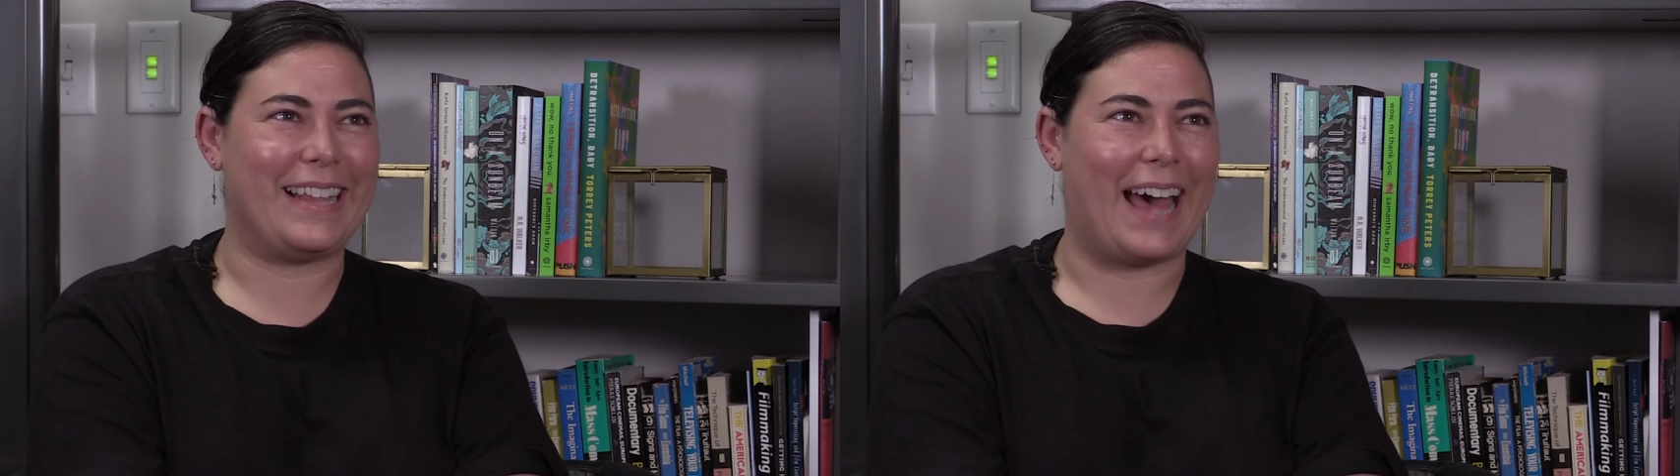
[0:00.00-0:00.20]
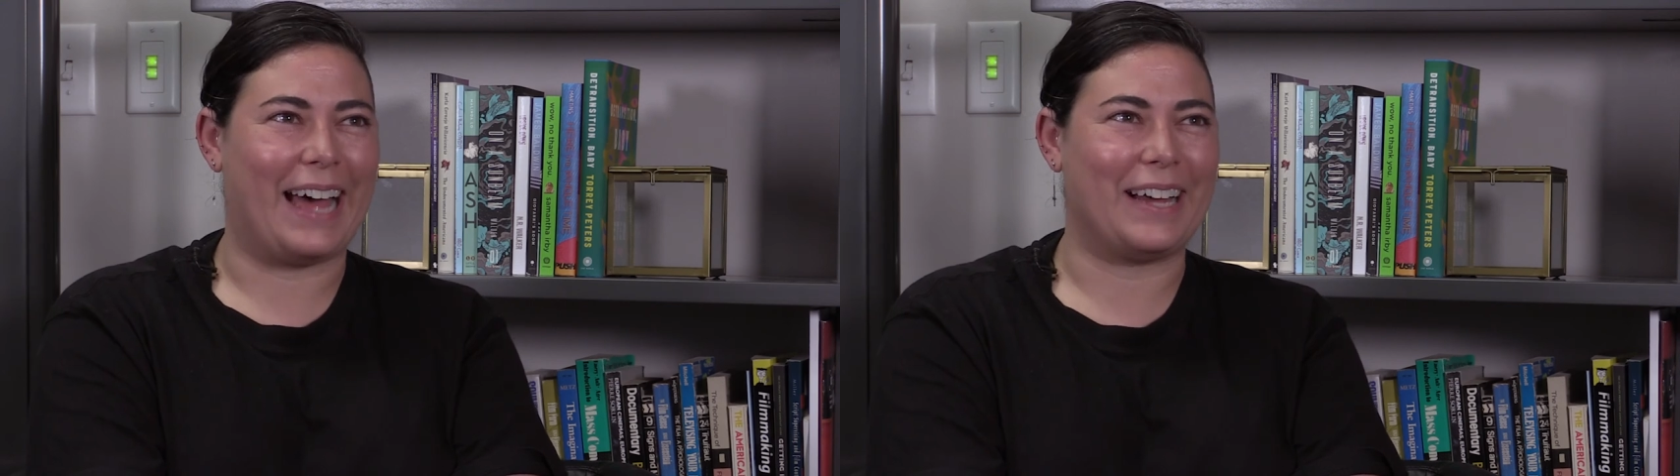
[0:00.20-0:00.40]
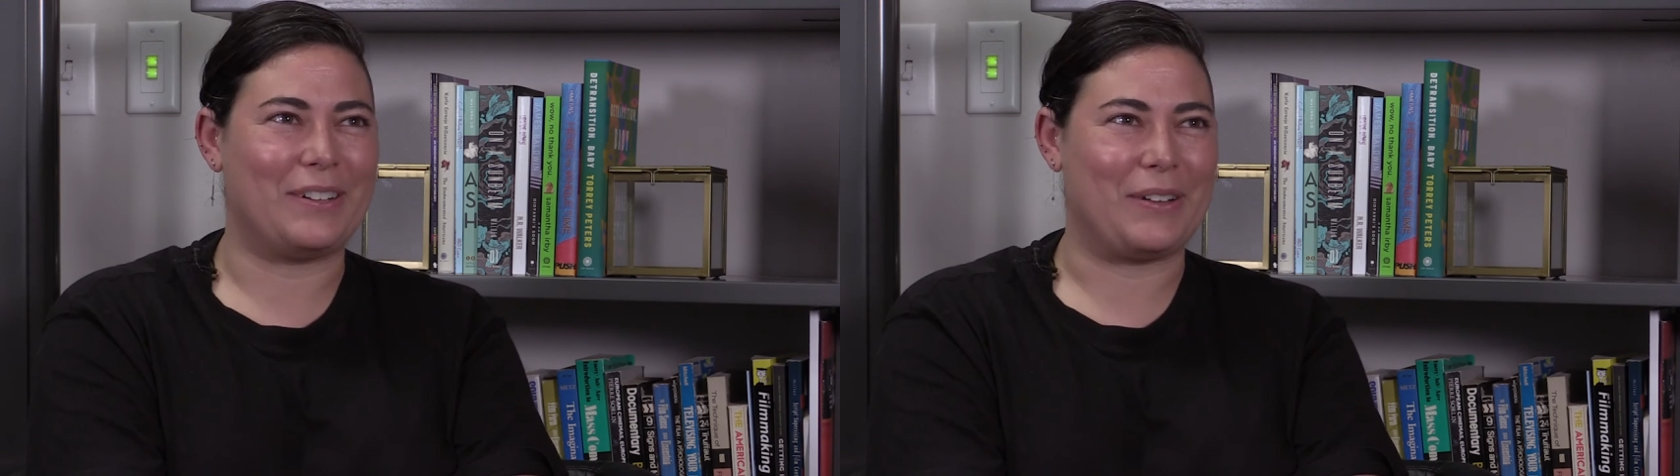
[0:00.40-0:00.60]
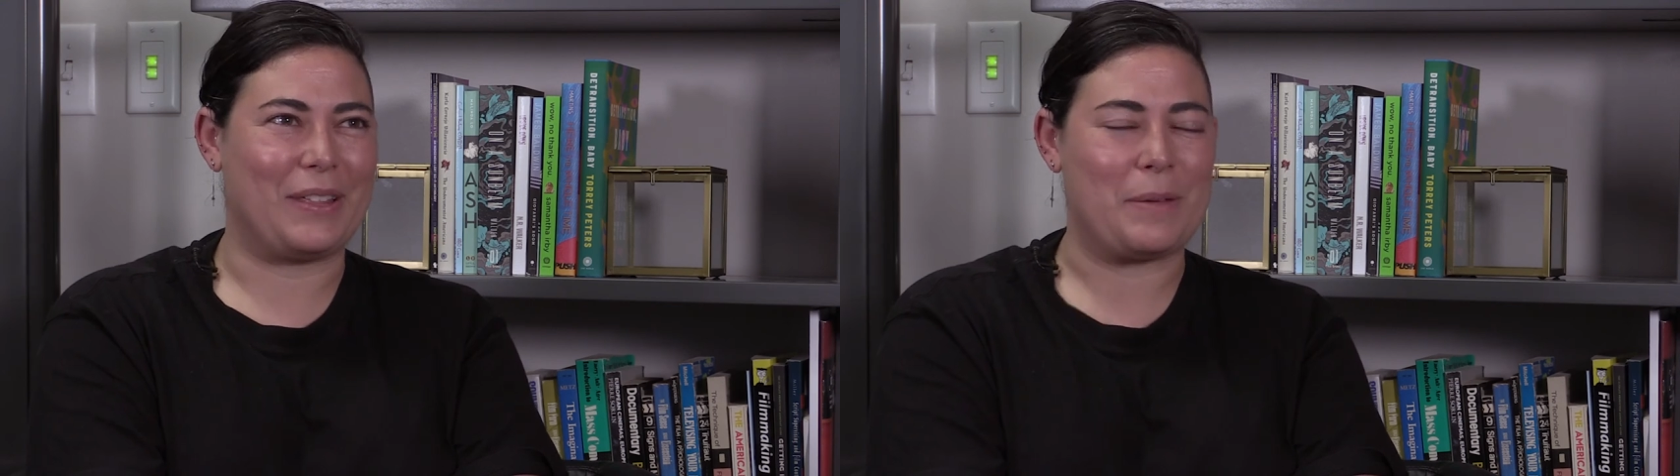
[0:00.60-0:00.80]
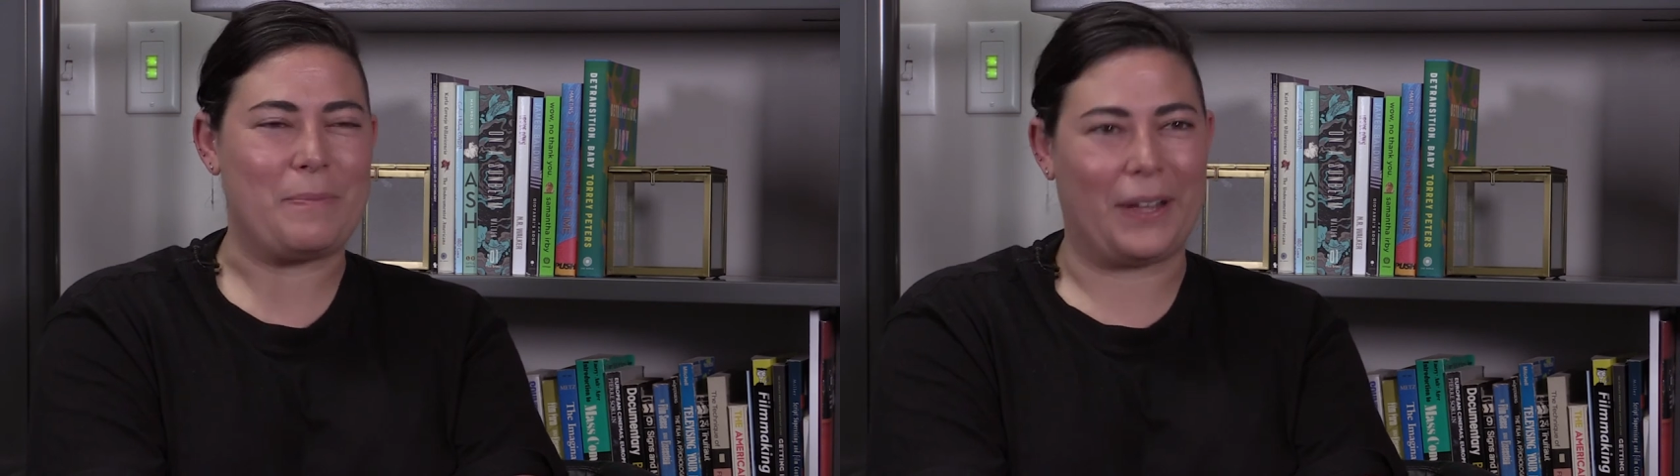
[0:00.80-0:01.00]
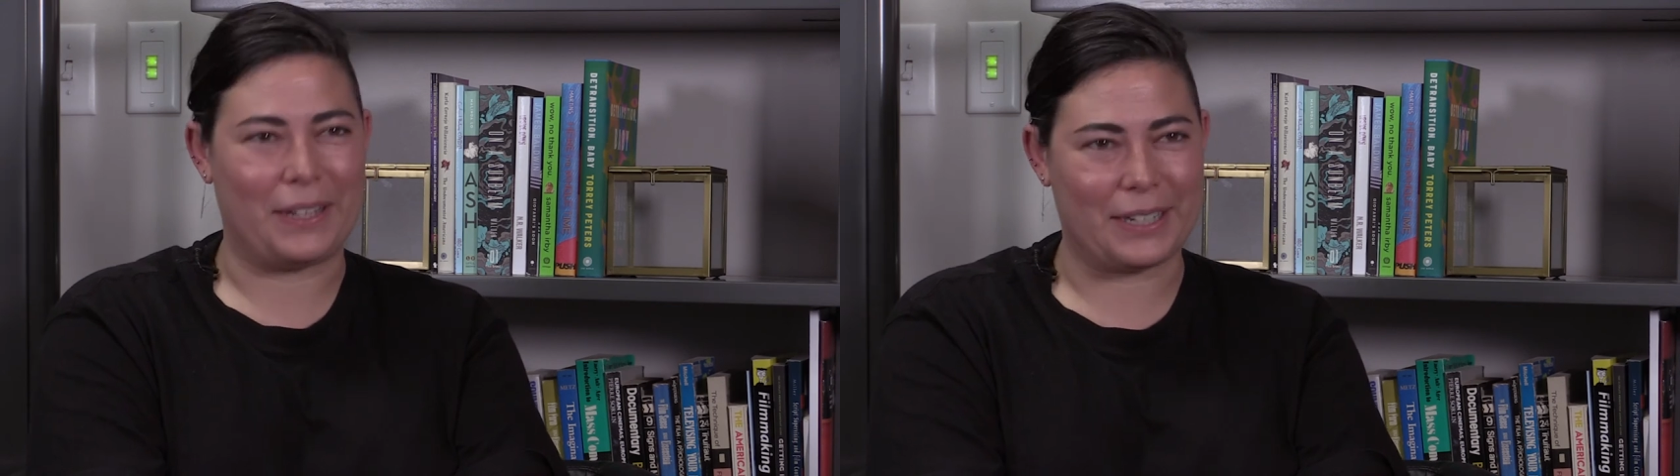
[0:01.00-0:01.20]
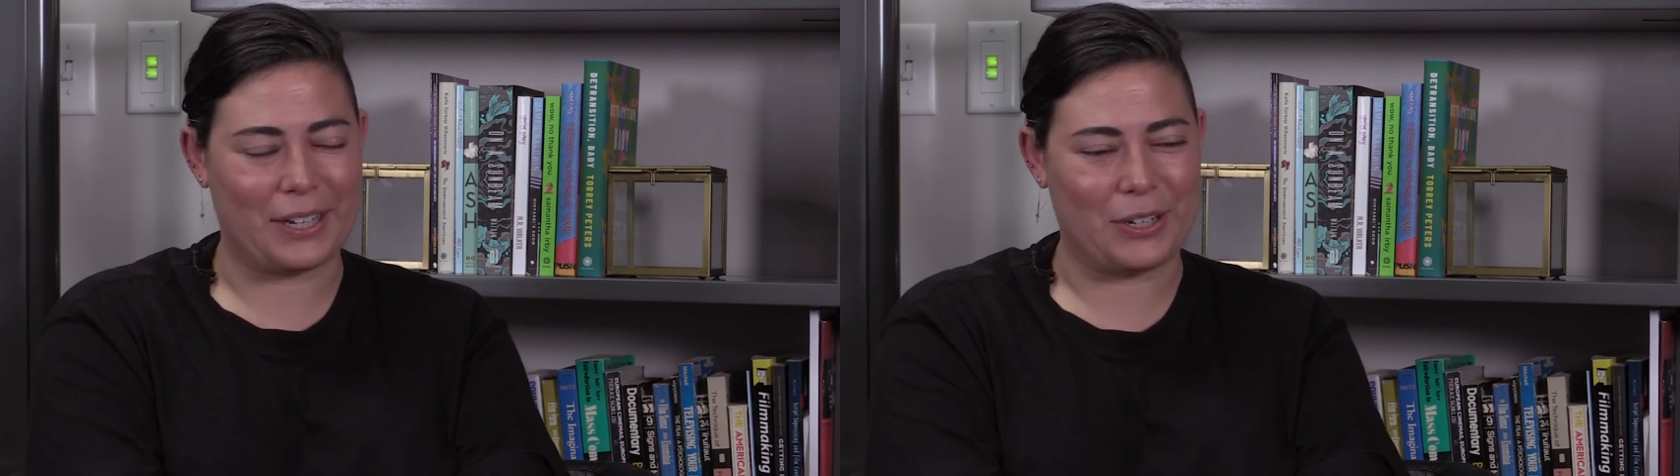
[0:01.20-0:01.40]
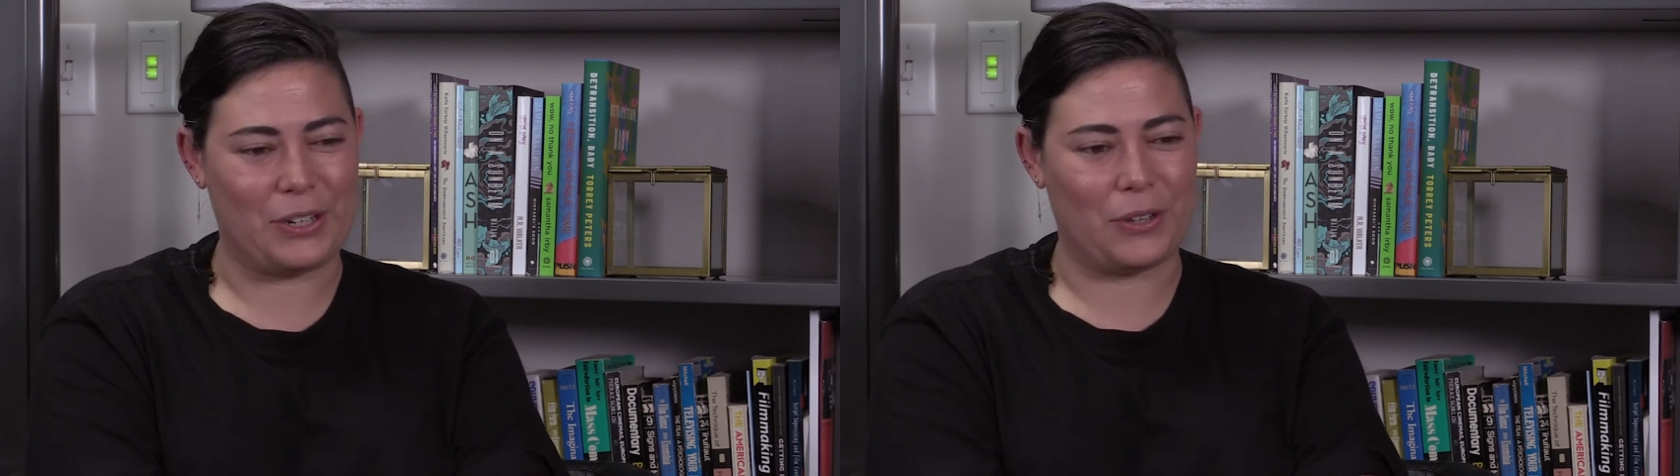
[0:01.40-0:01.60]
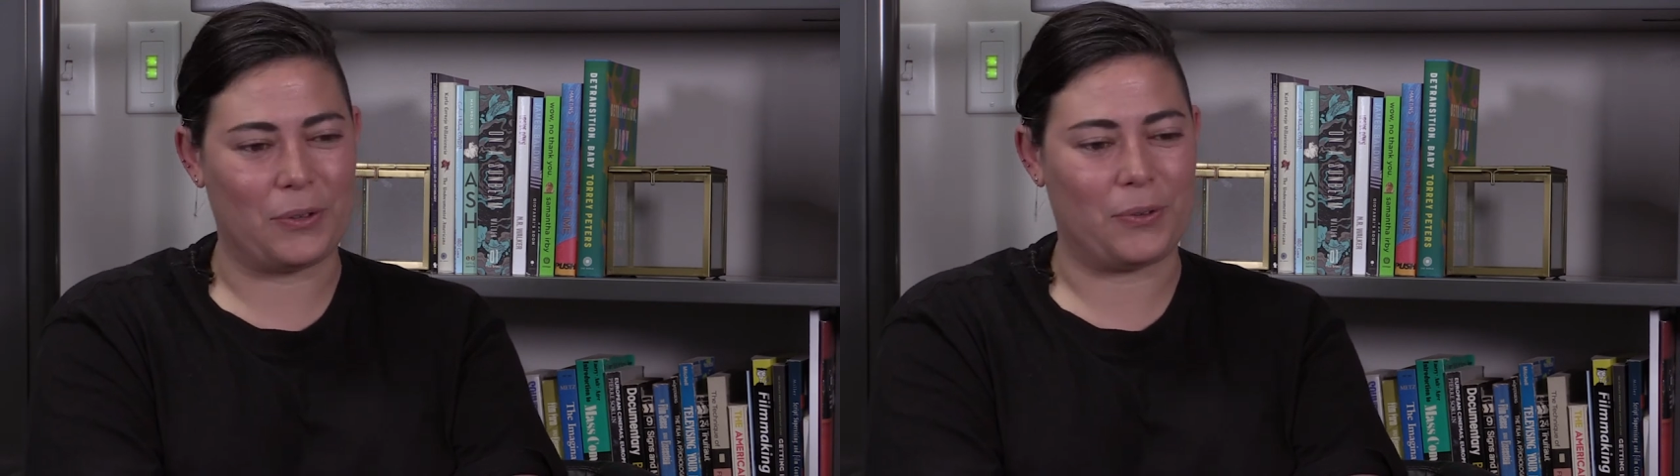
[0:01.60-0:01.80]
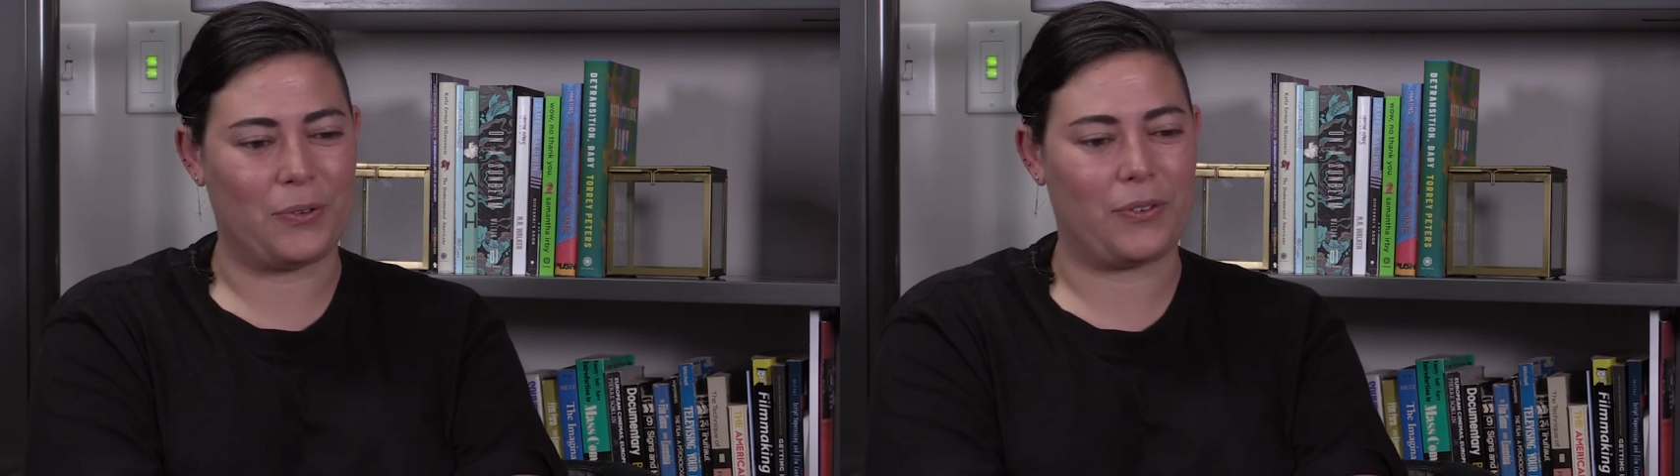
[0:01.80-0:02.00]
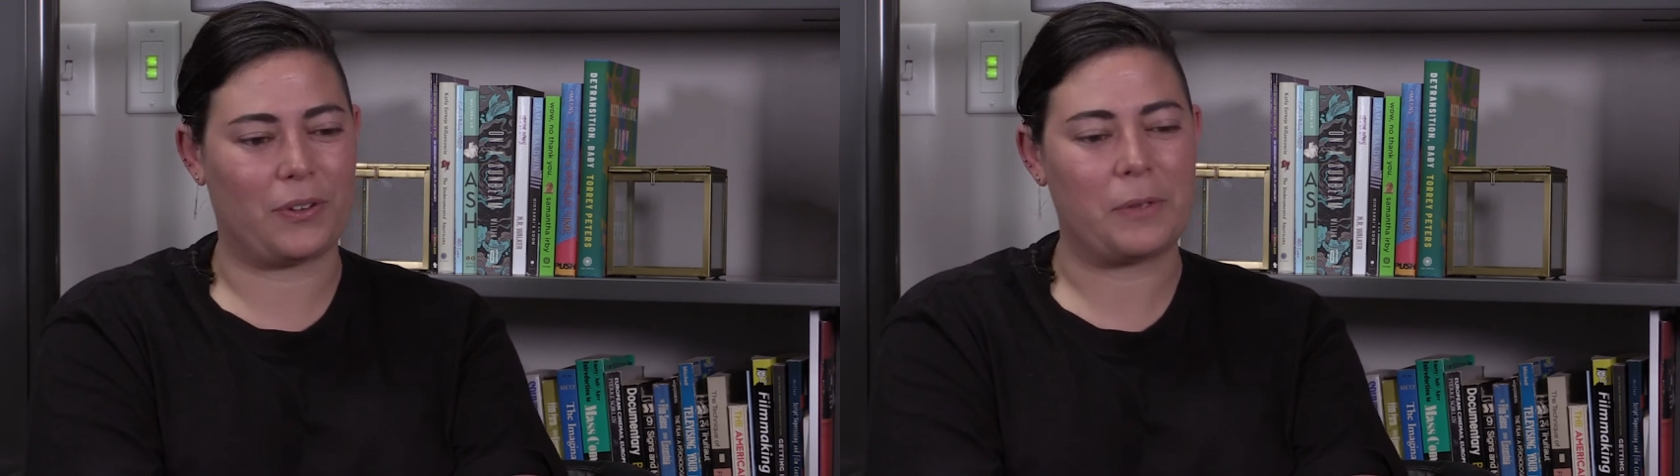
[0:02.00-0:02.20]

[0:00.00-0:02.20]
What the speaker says: that Under the Umbrella could use